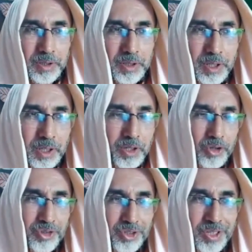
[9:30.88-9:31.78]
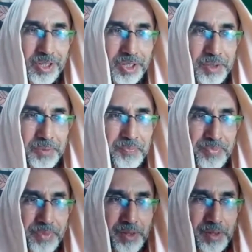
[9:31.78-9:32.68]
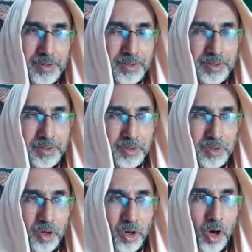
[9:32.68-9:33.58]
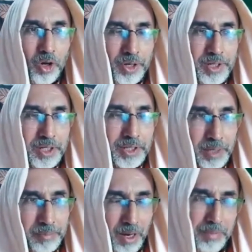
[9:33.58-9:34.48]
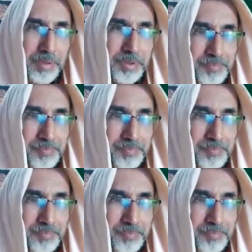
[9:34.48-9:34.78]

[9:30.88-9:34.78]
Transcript: he or she already gave up